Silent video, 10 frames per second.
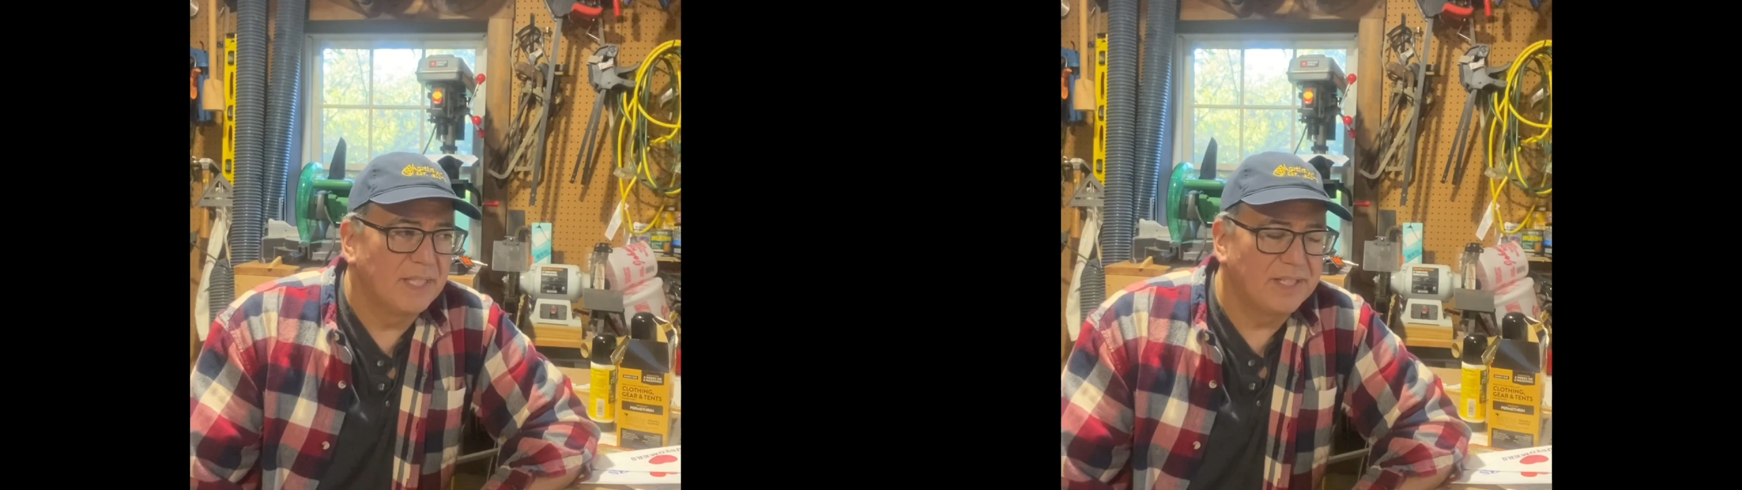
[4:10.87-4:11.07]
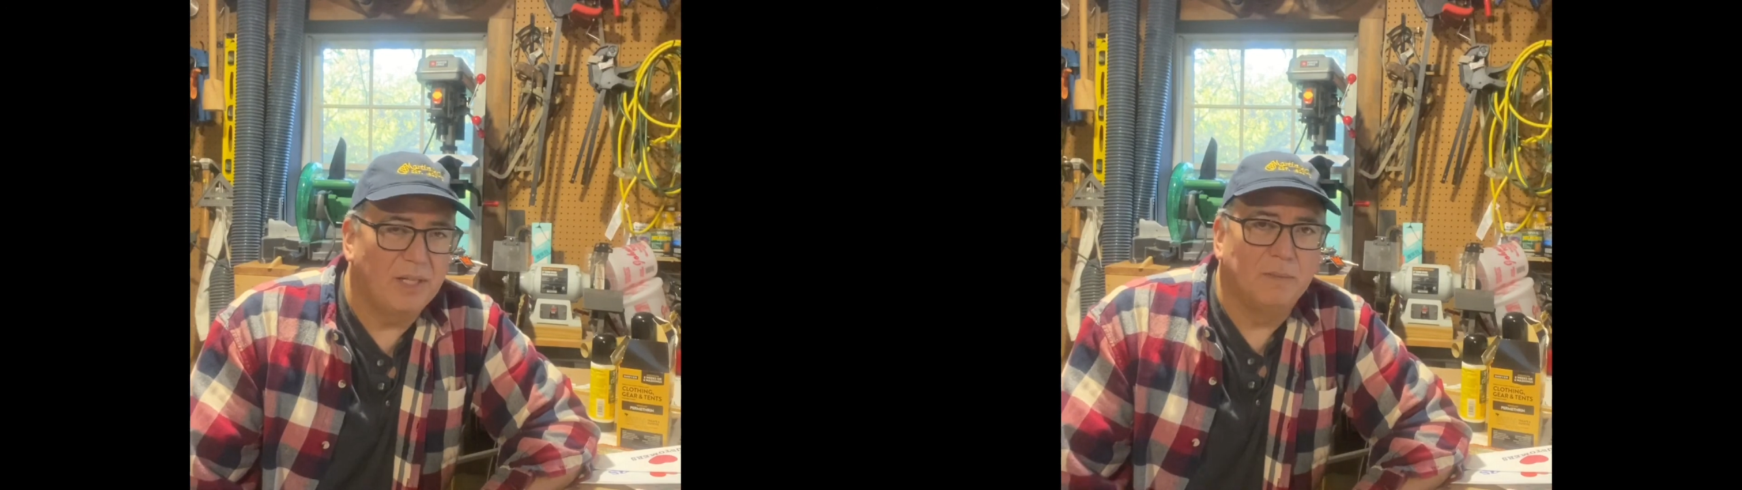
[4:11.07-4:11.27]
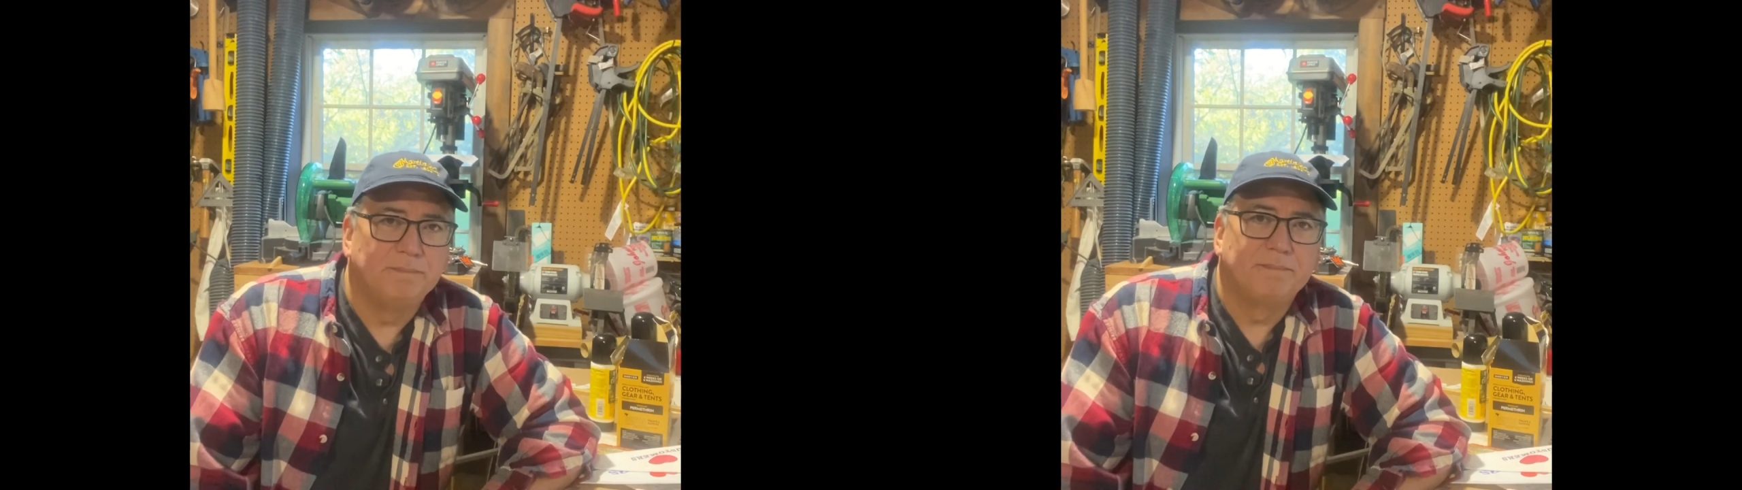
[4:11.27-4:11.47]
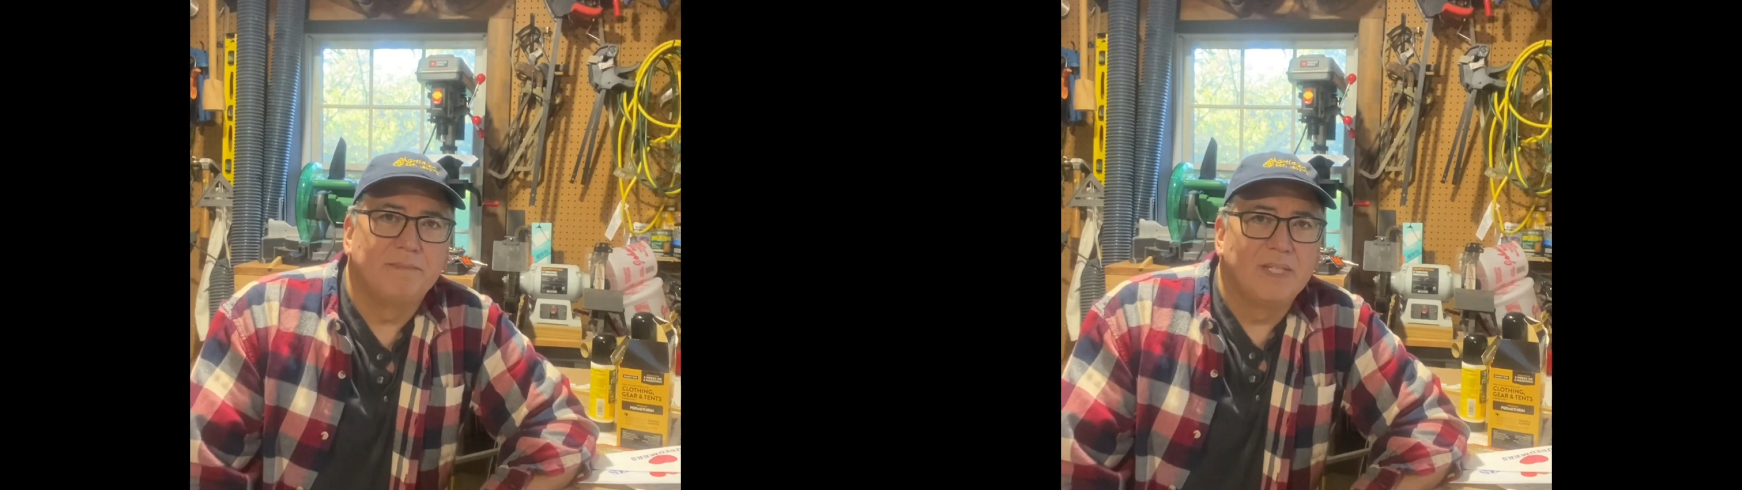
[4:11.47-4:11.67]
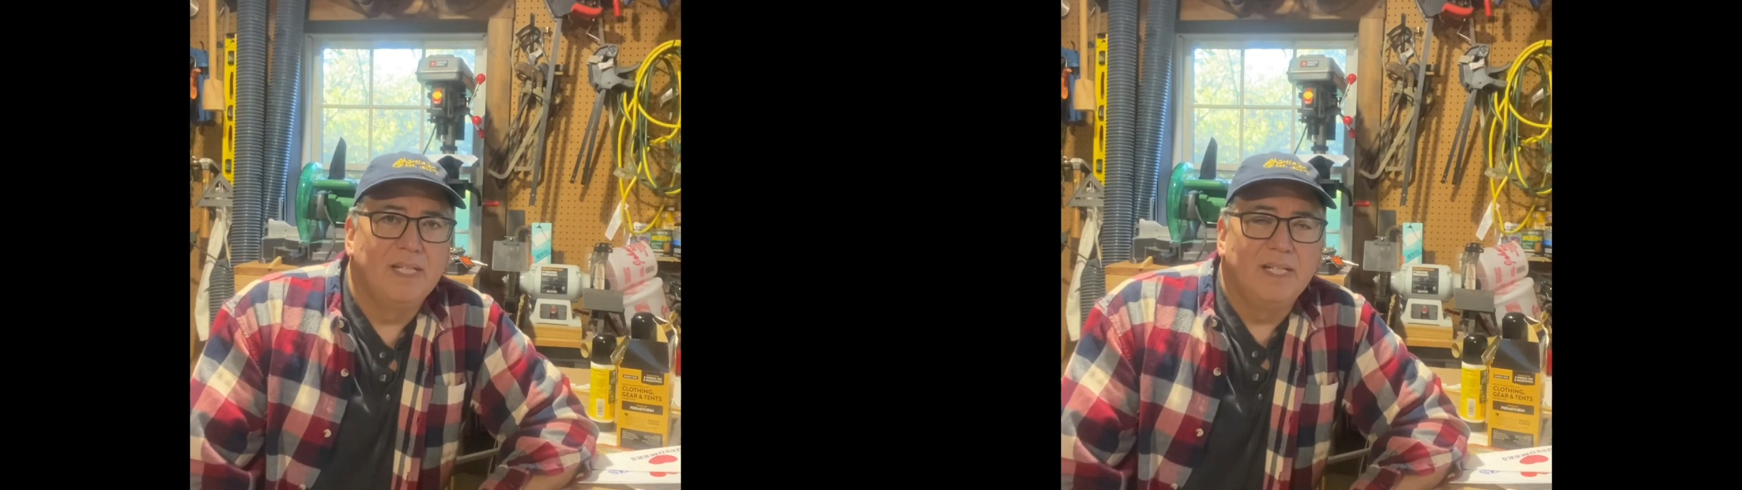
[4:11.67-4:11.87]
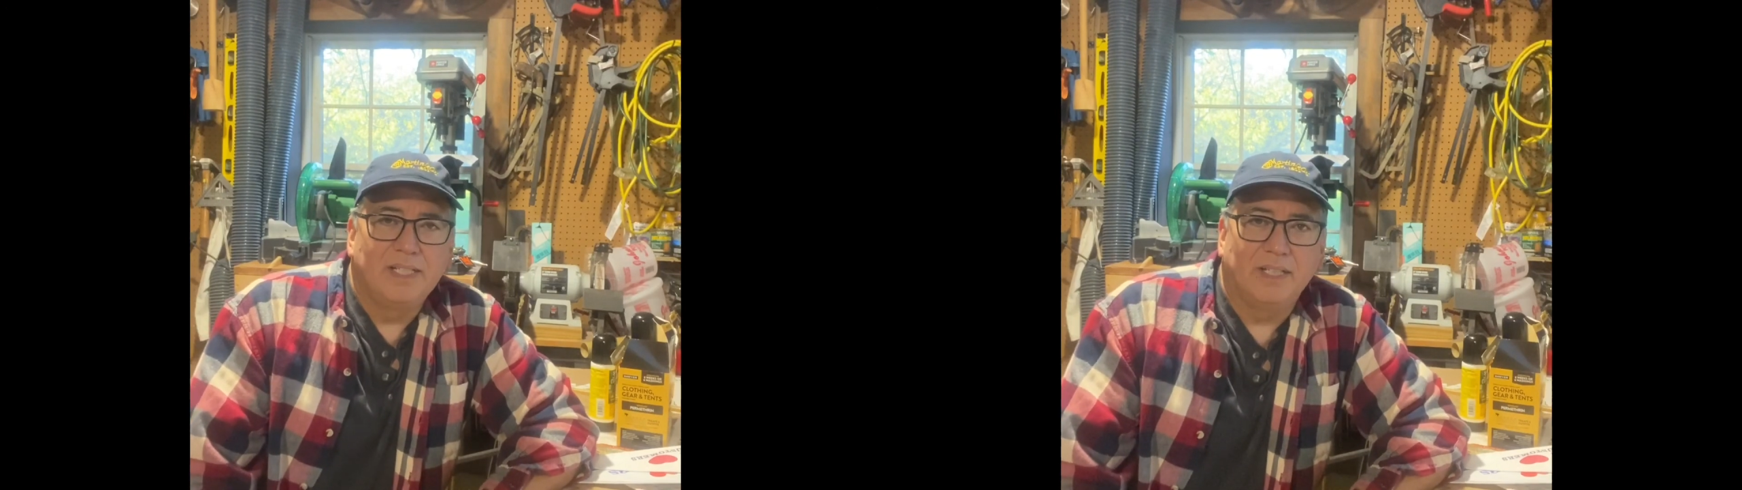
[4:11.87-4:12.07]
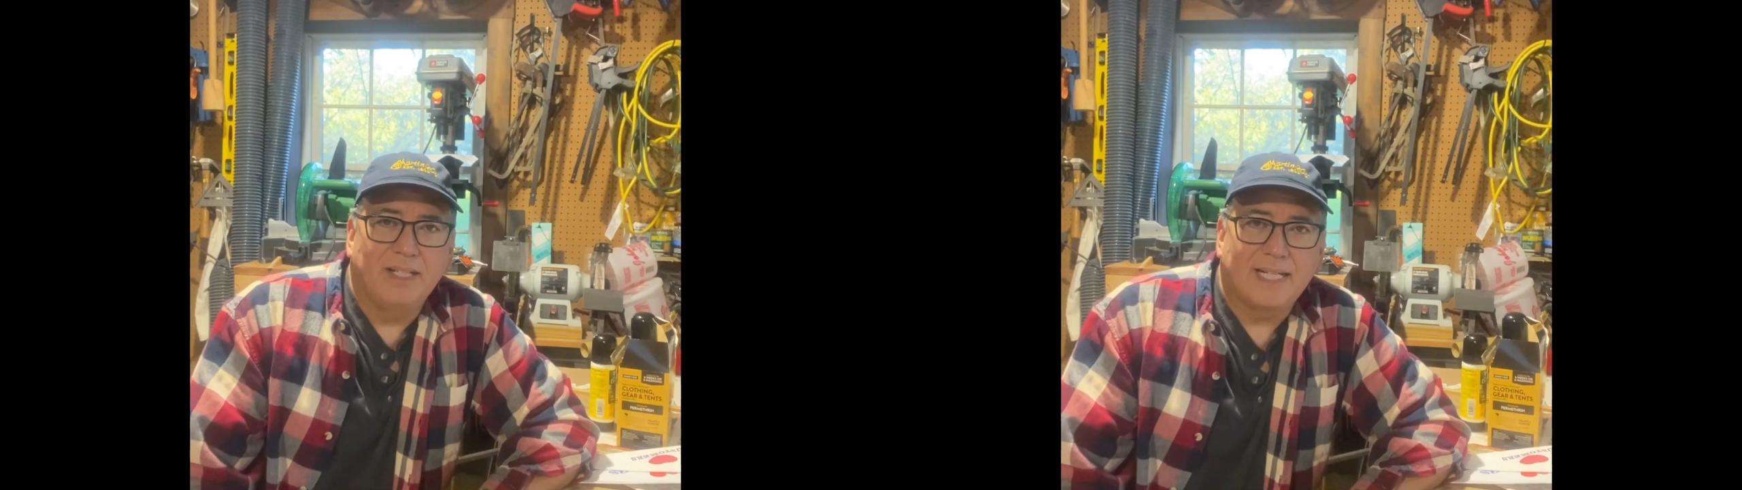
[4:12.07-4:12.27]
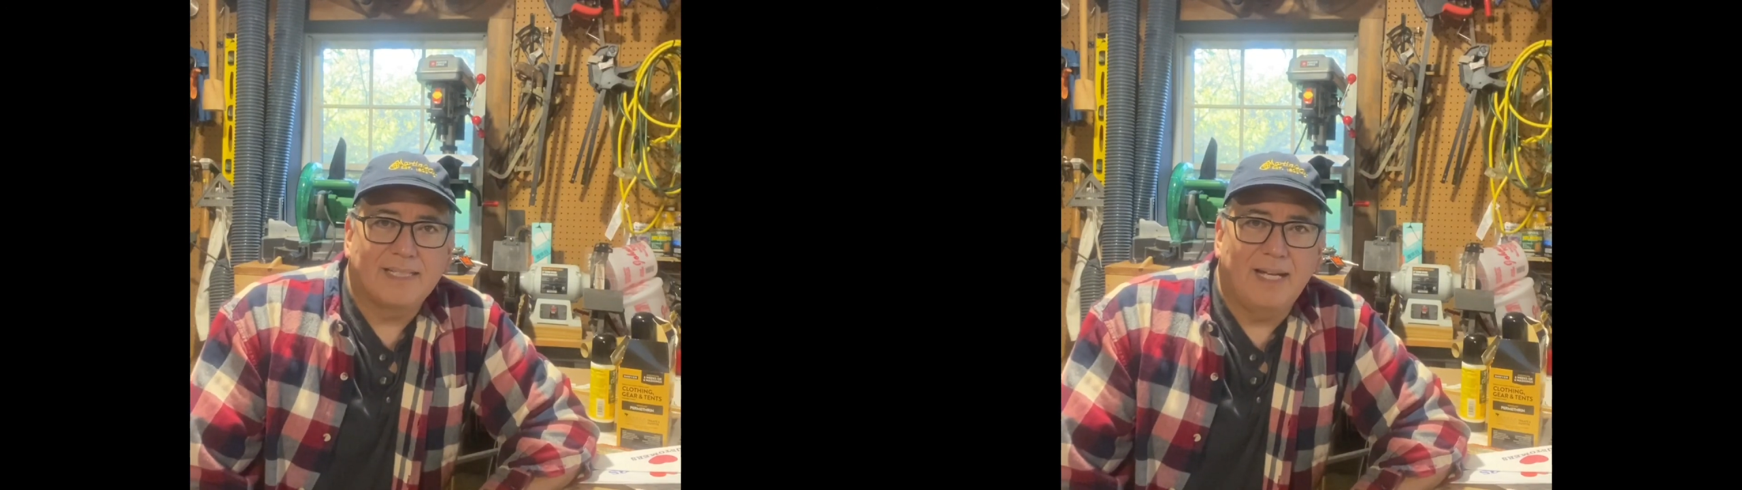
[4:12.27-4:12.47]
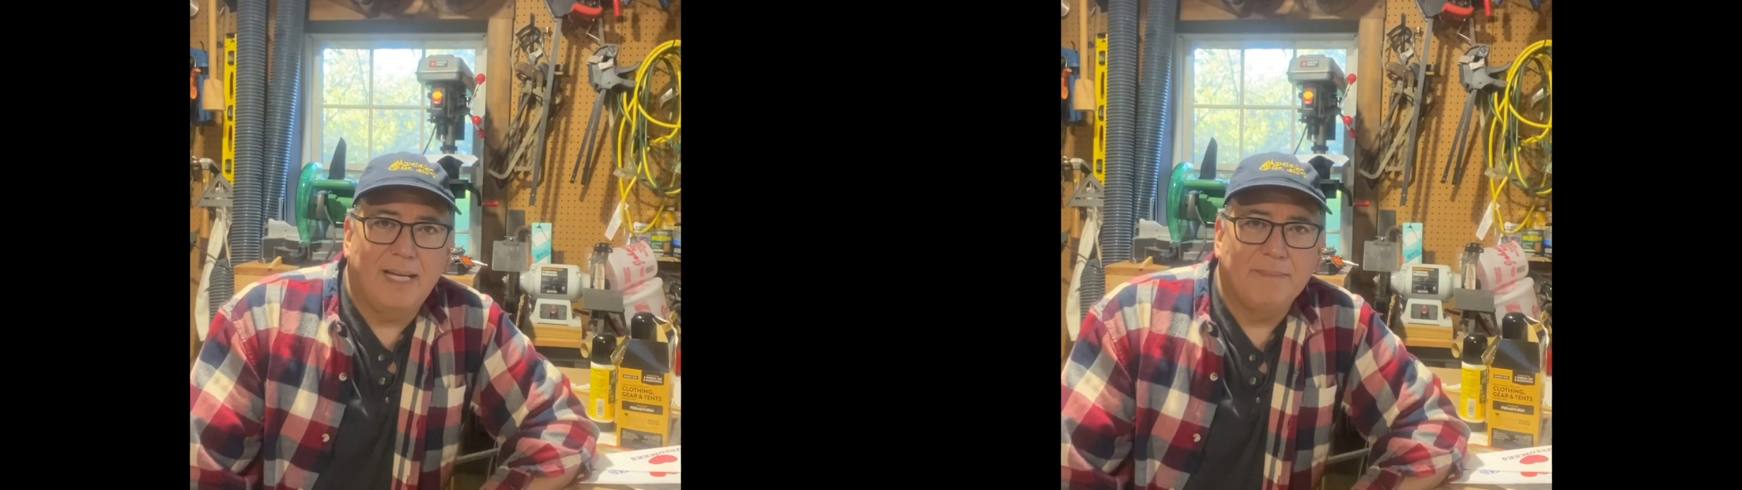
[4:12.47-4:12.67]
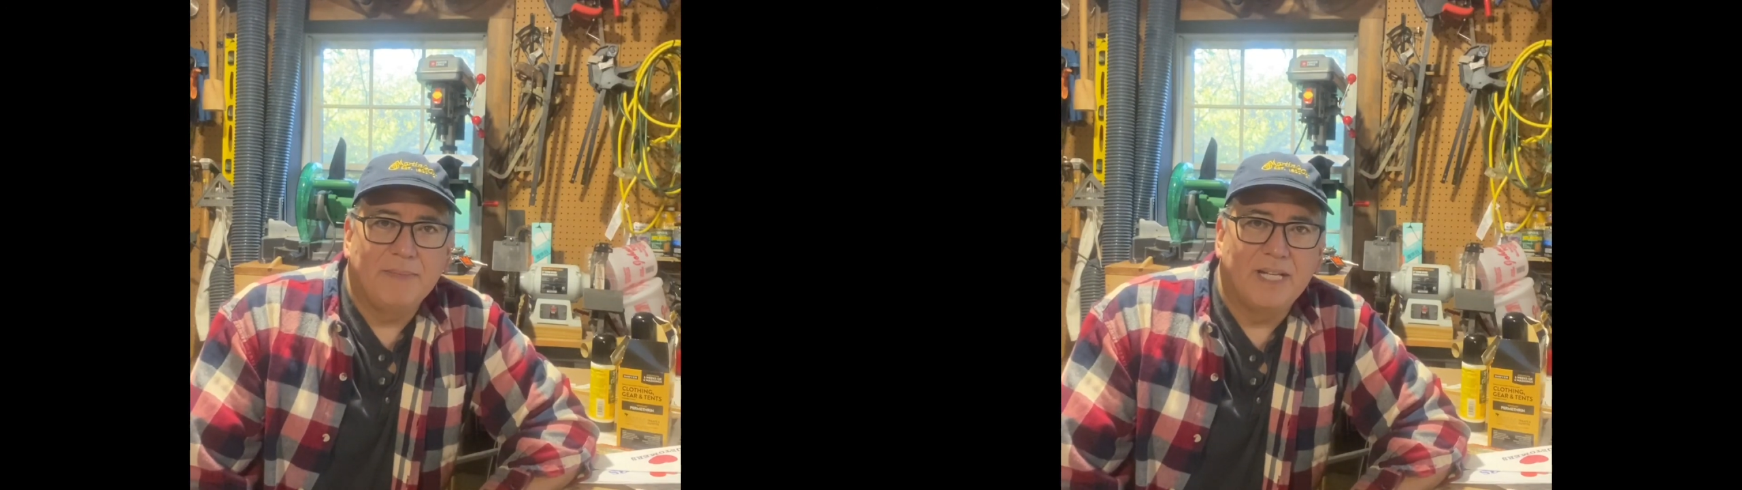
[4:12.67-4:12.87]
So, till next time,